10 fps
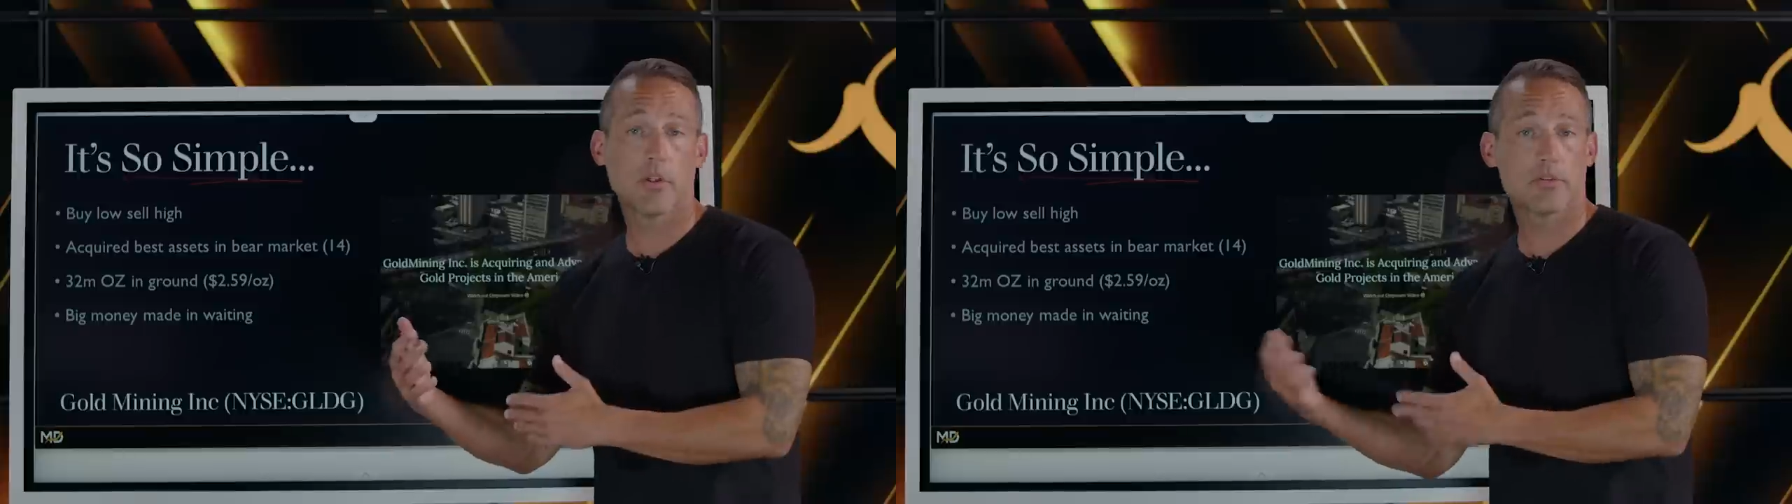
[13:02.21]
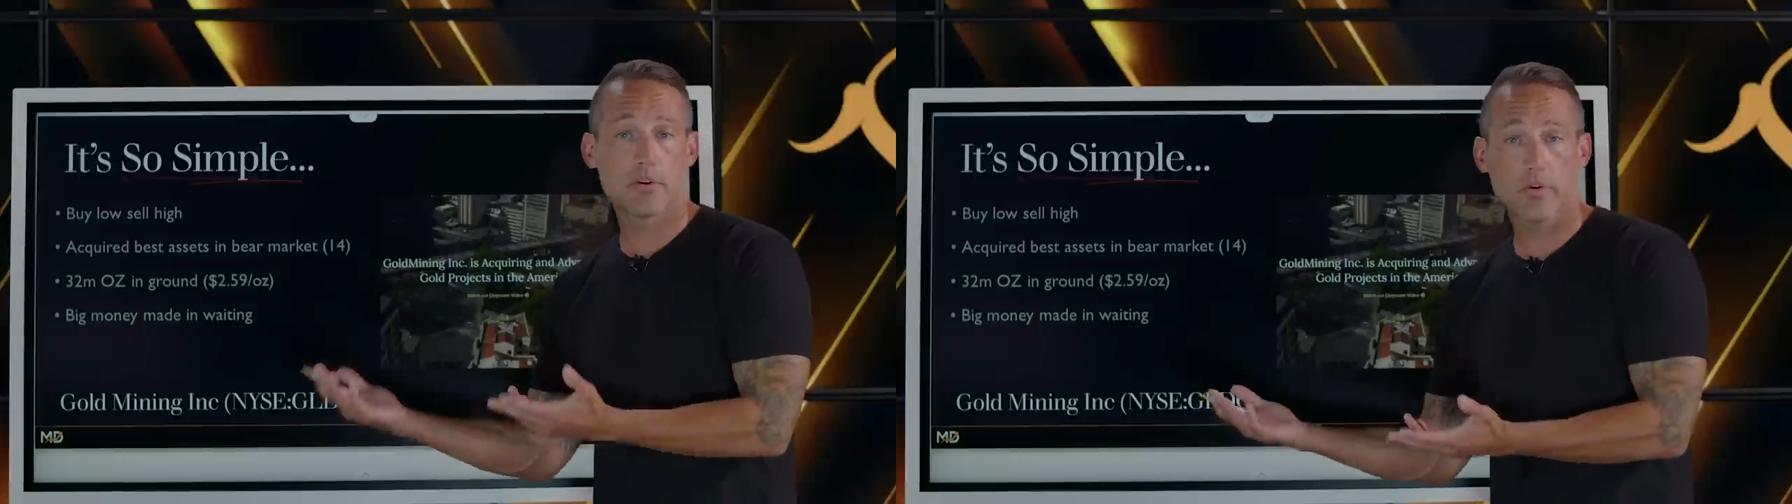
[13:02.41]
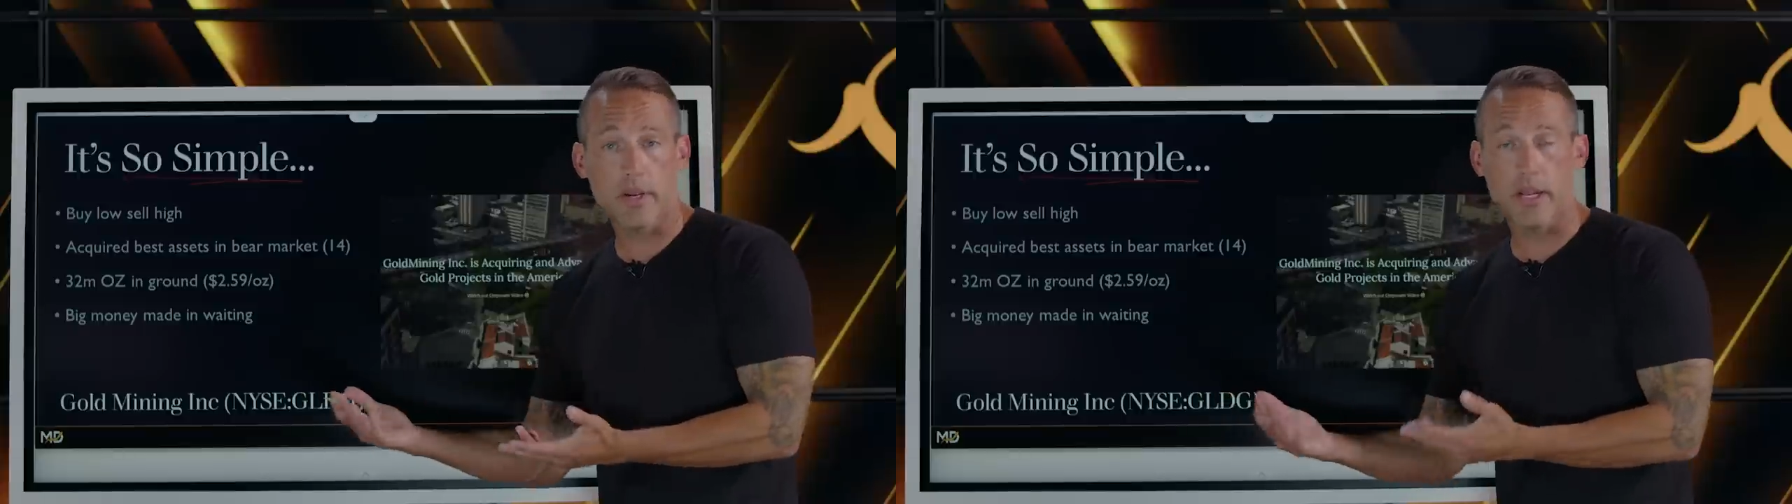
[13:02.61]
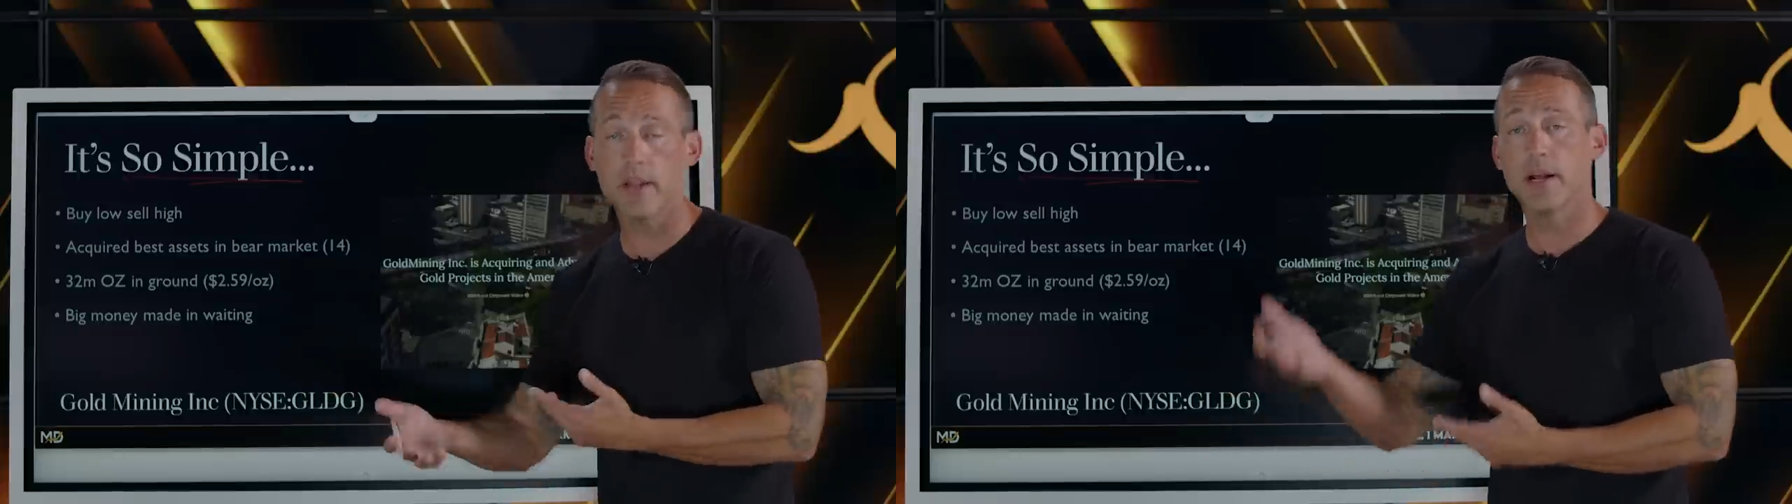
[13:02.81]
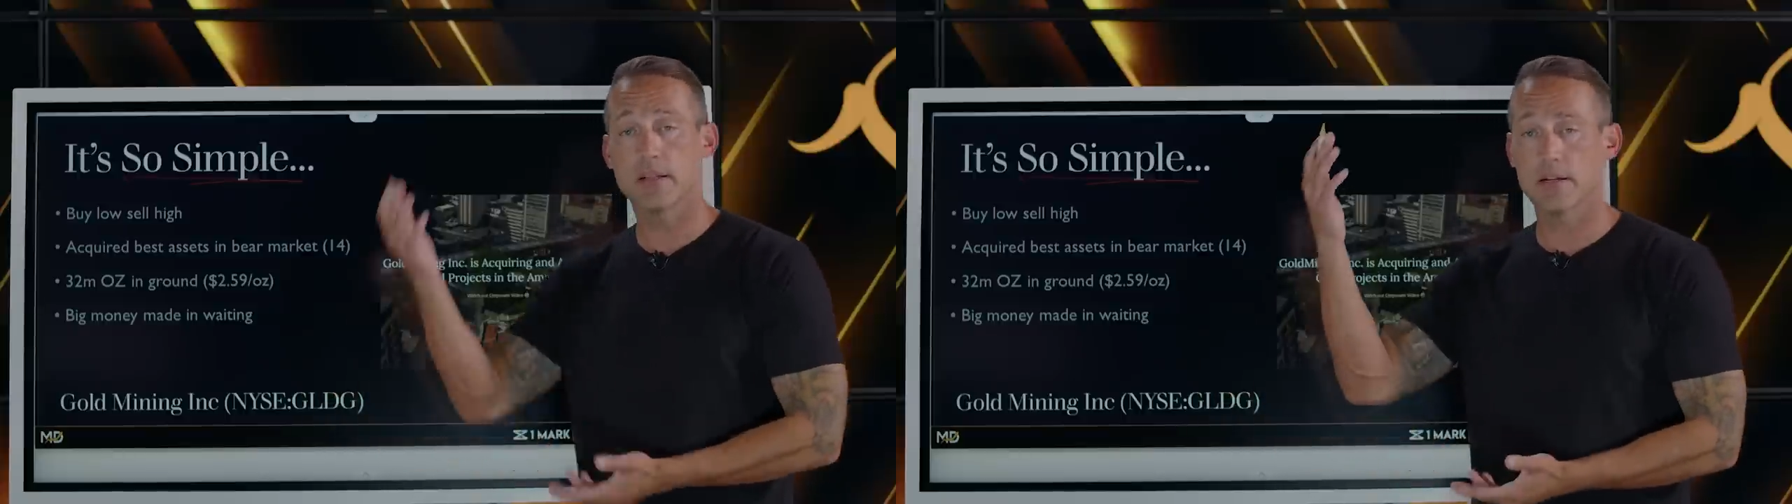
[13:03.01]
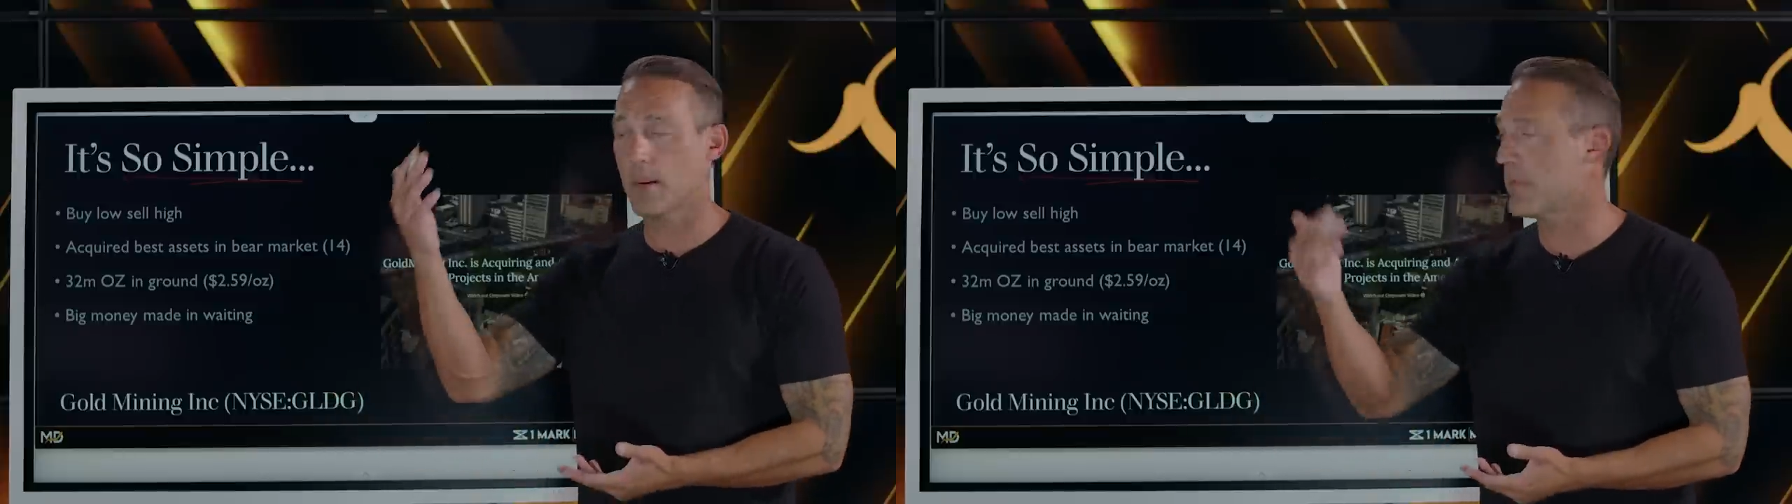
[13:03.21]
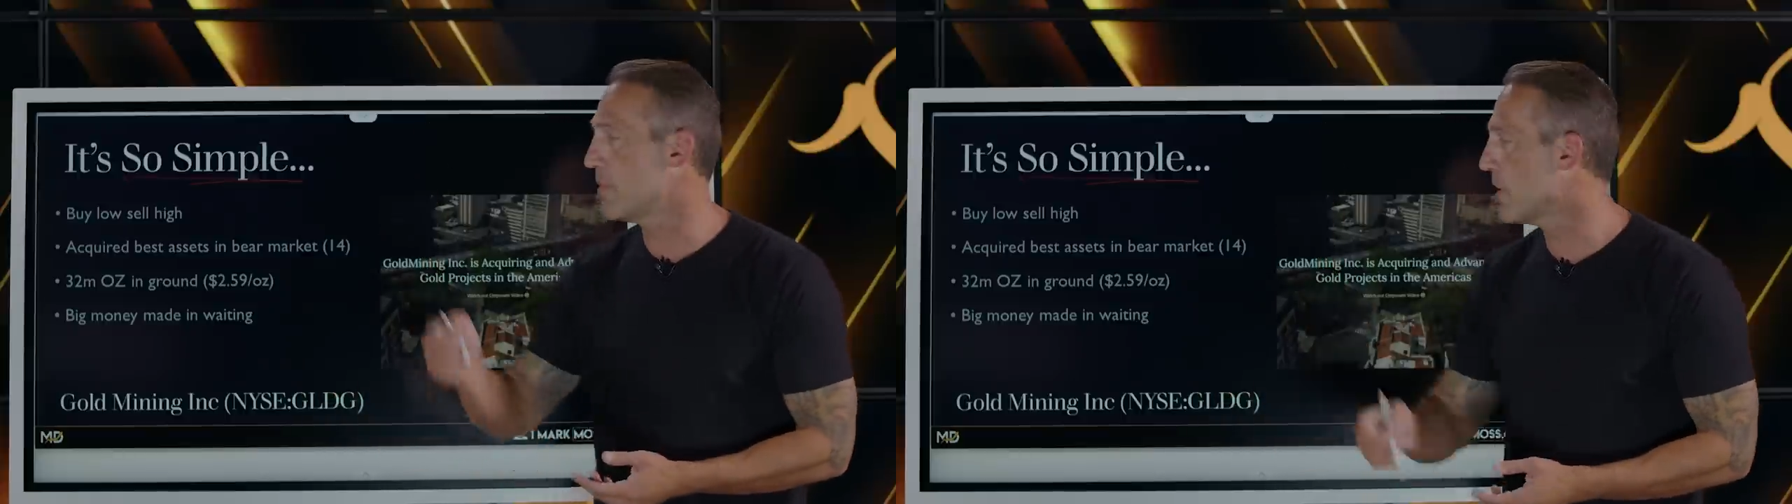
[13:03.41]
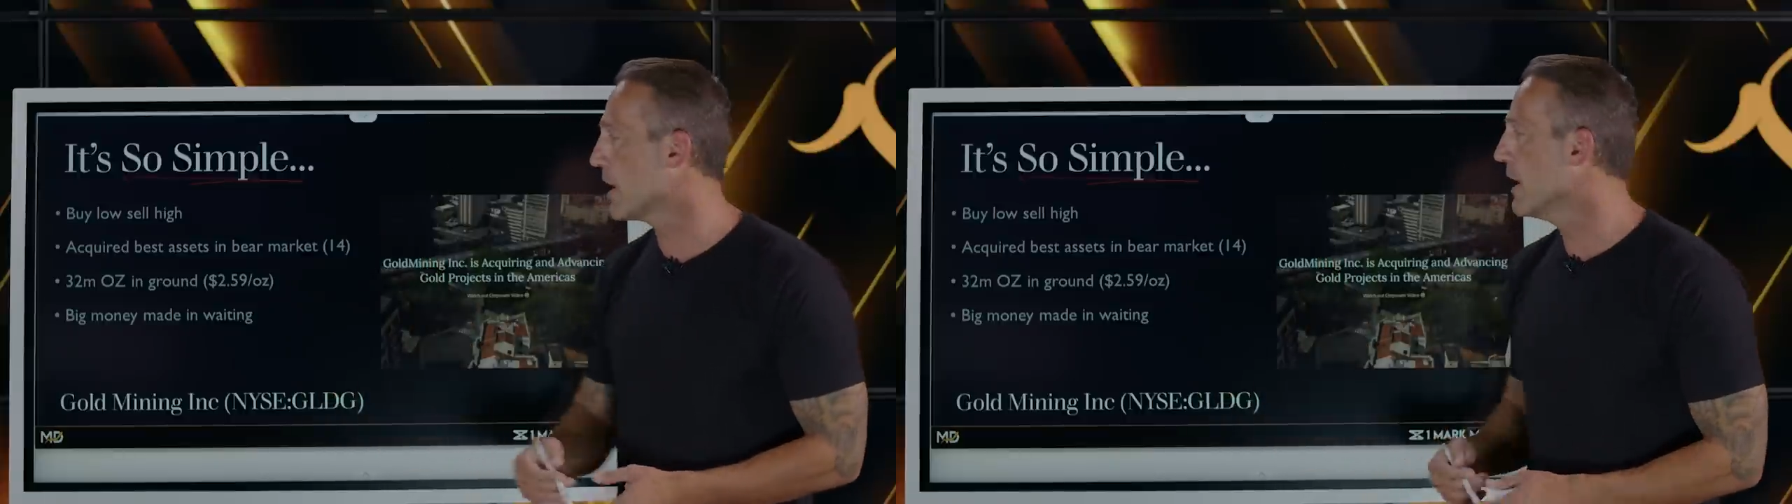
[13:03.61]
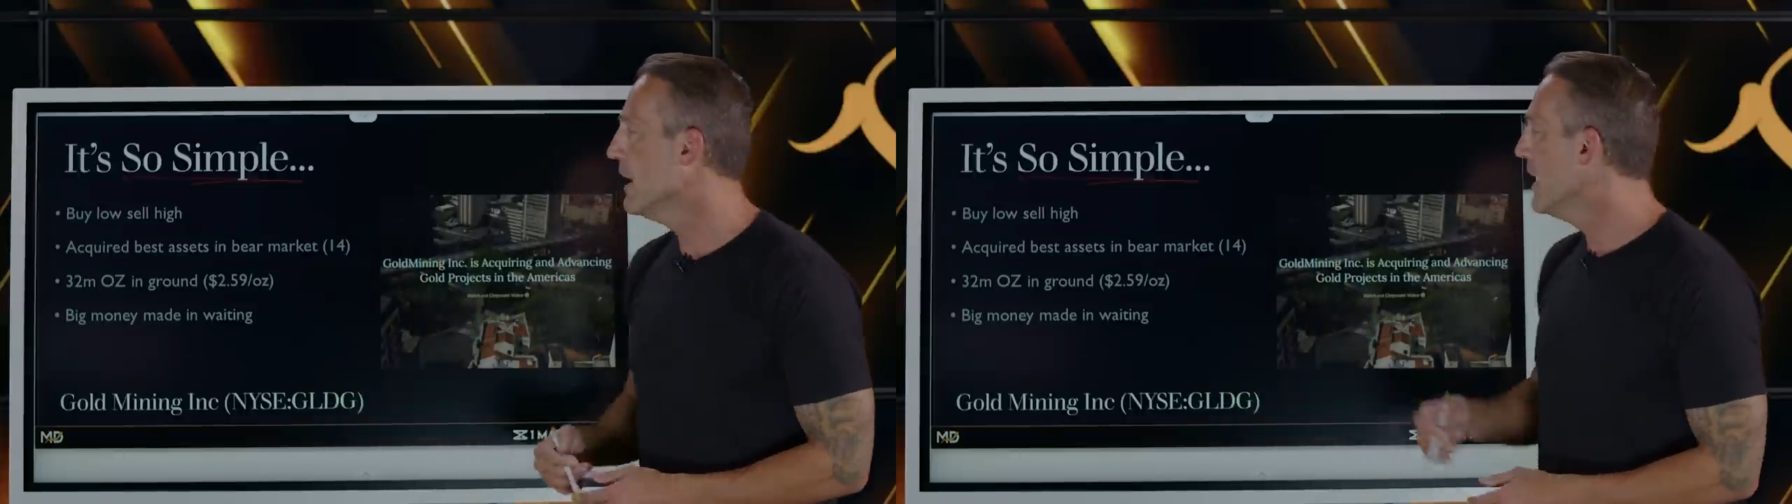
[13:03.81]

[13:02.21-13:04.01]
others are greedy at the top of a market.